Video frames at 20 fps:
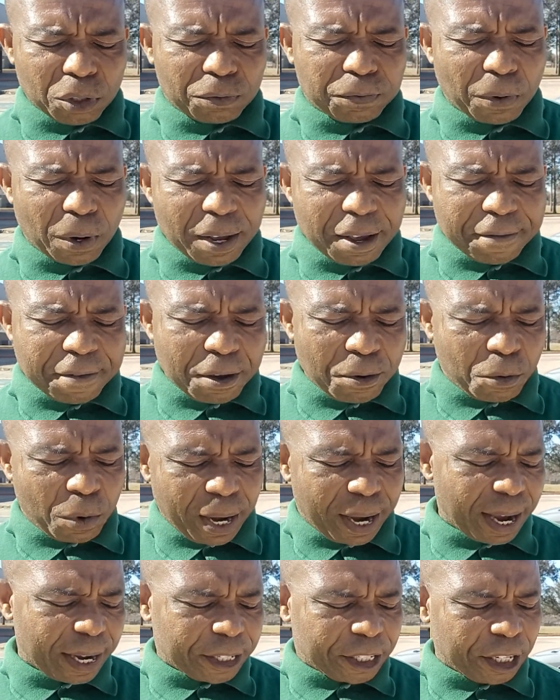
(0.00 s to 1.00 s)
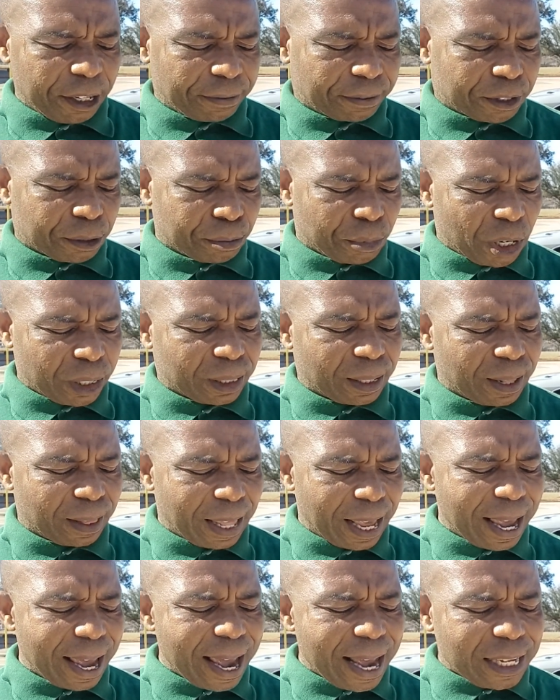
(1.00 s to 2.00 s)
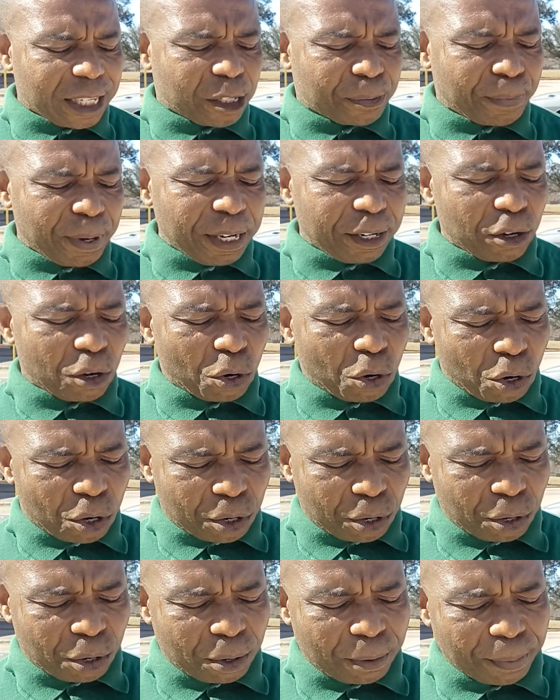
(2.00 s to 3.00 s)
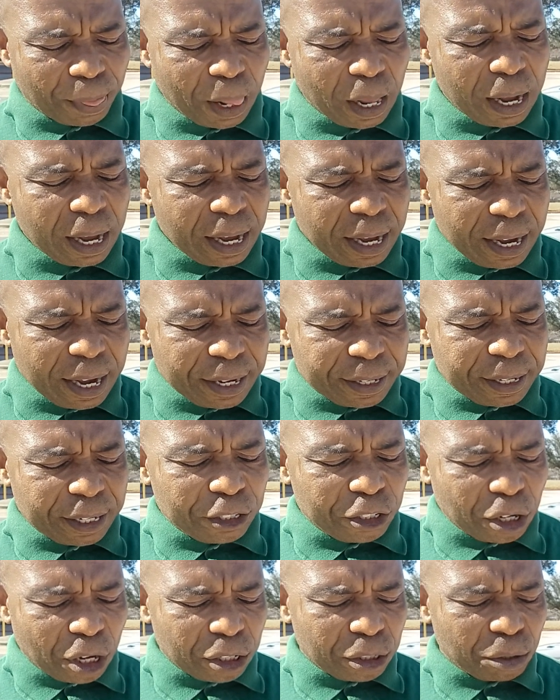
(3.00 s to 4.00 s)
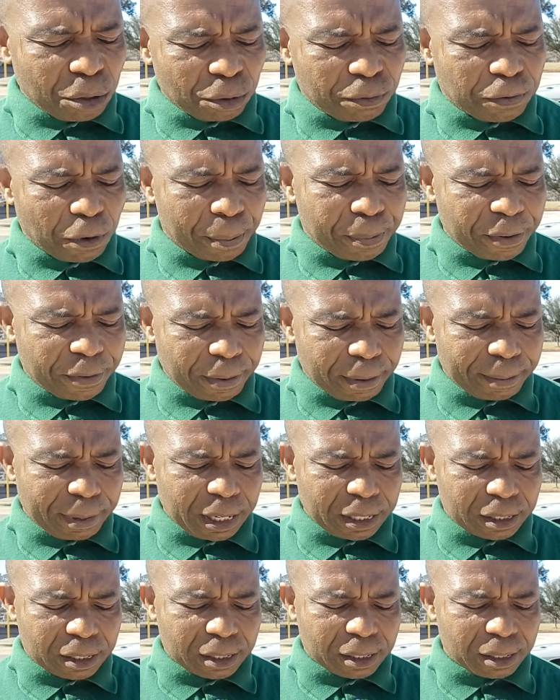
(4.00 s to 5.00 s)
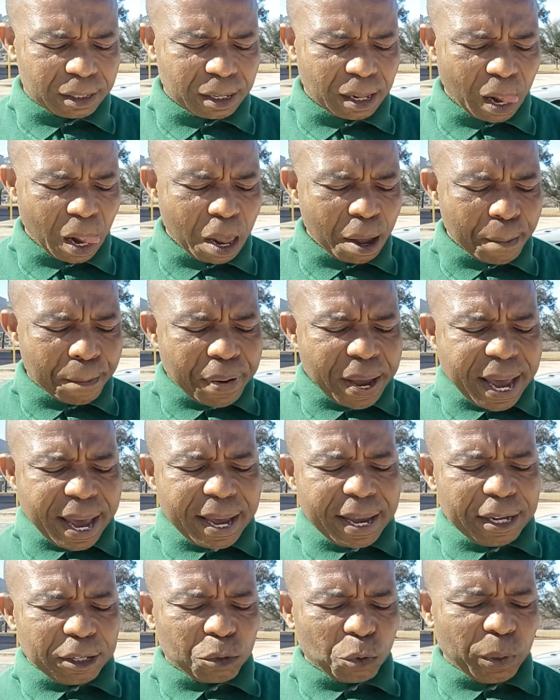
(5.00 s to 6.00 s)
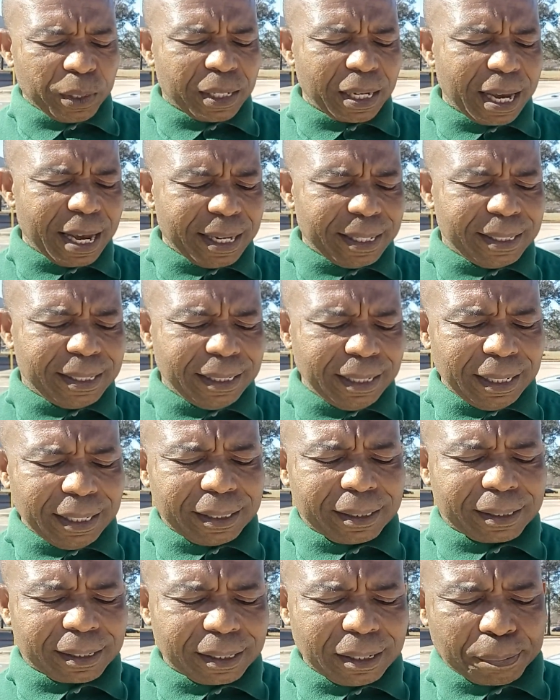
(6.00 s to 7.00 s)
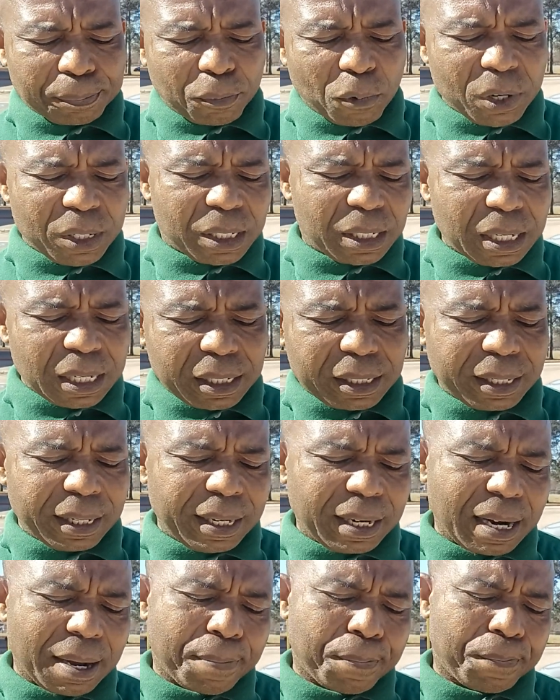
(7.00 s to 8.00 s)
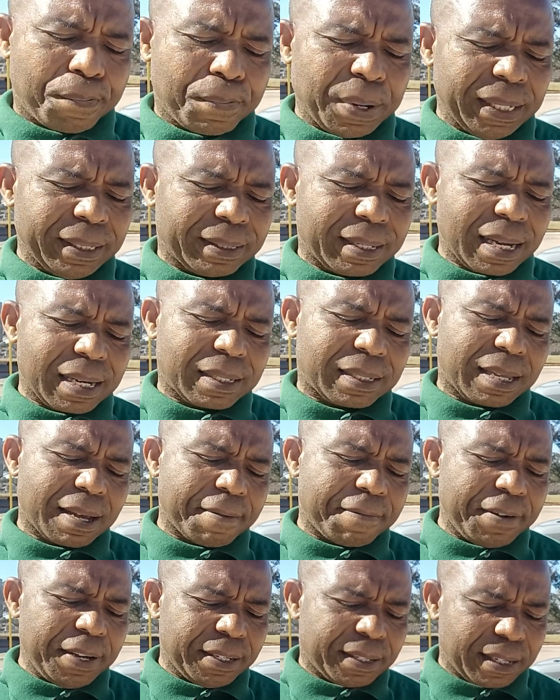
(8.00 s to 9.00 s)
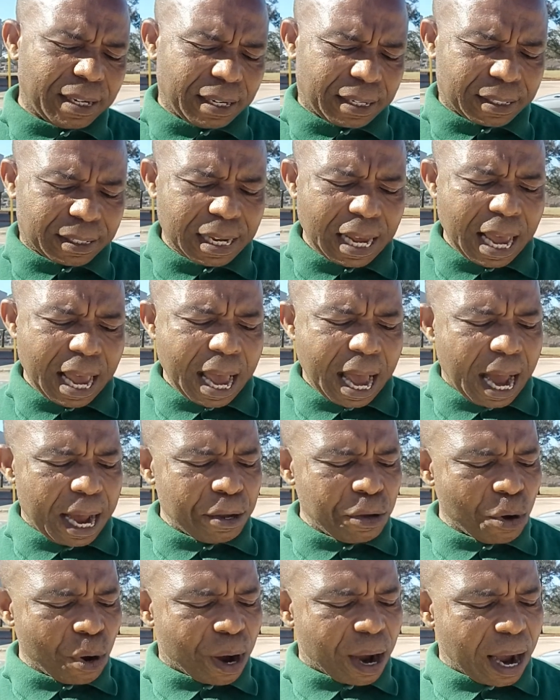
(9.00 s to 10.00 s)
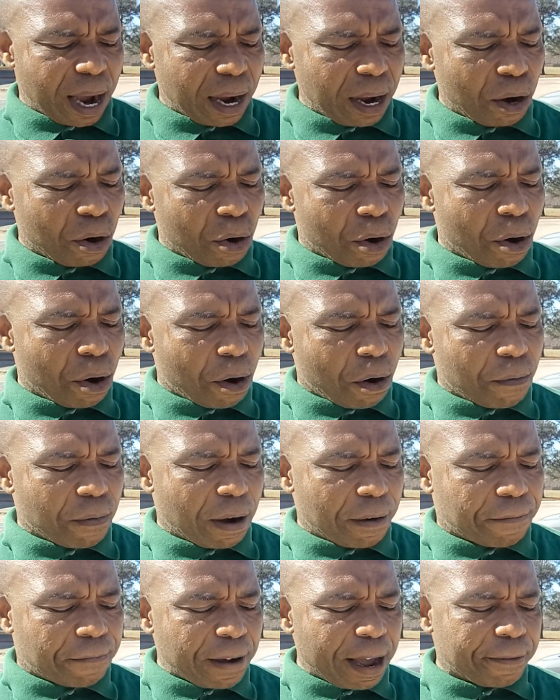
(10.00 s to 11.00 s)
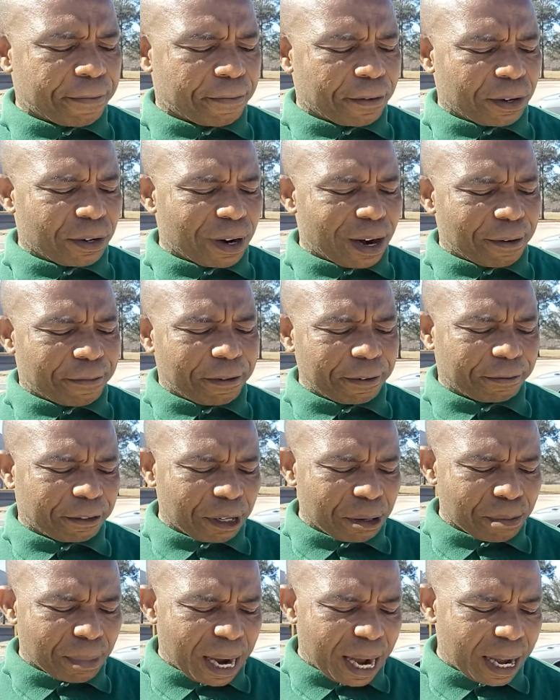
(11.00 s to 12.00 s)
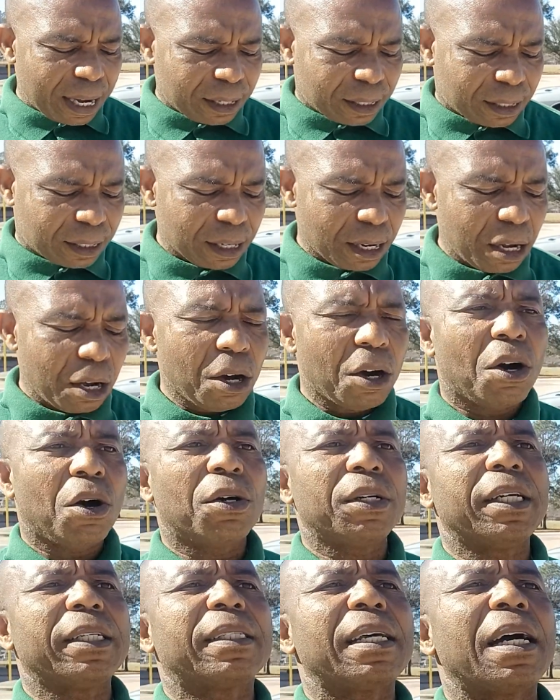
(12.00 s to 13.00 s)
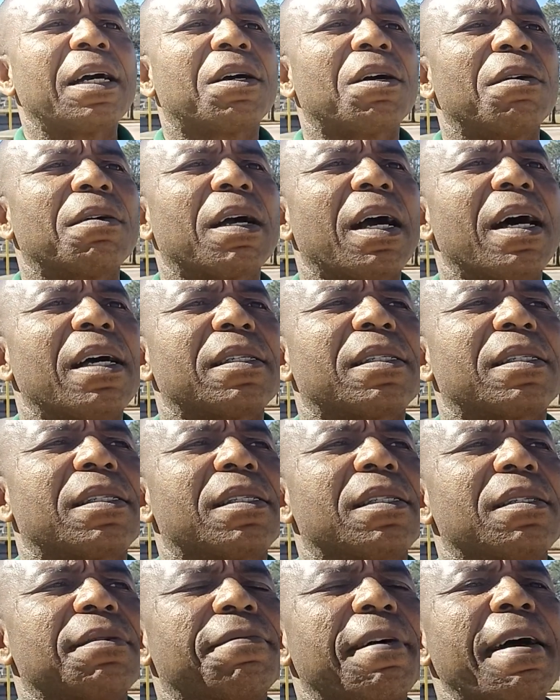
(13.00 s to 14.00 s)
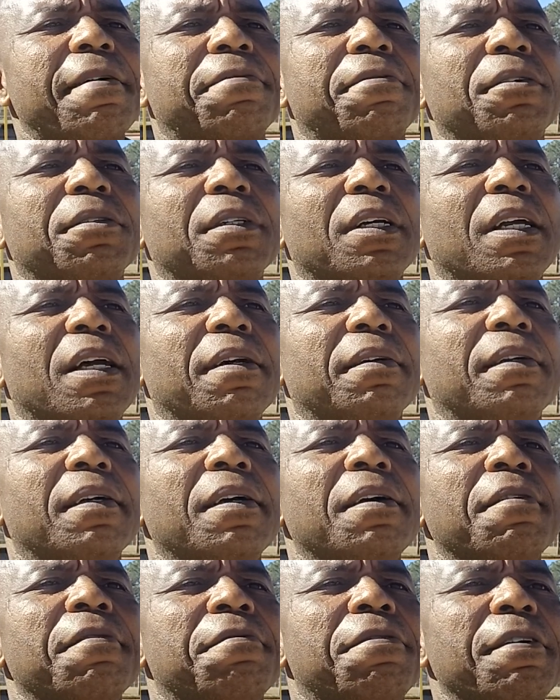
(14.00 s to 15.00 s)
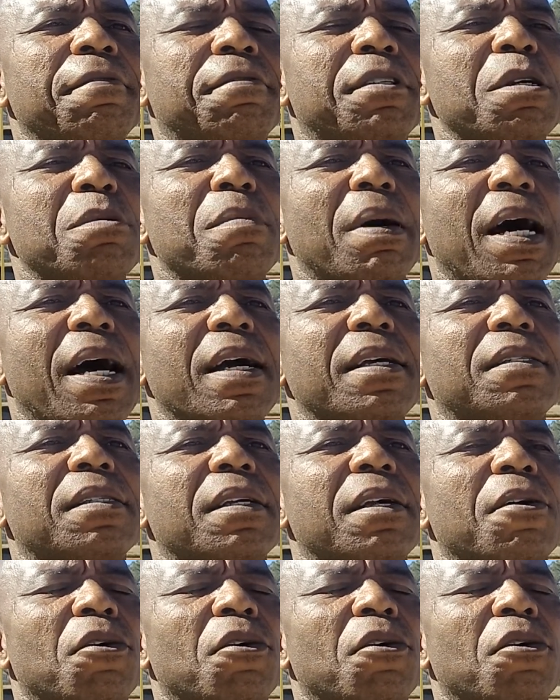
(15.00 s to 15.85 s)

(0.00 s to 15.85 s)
for even quicker shifts. But the 8-speed auto isn't just good for performance. Pair it with a D3.6 liter Pentastar V6 and you can go over 550 miles on a tank of gas. 550 miles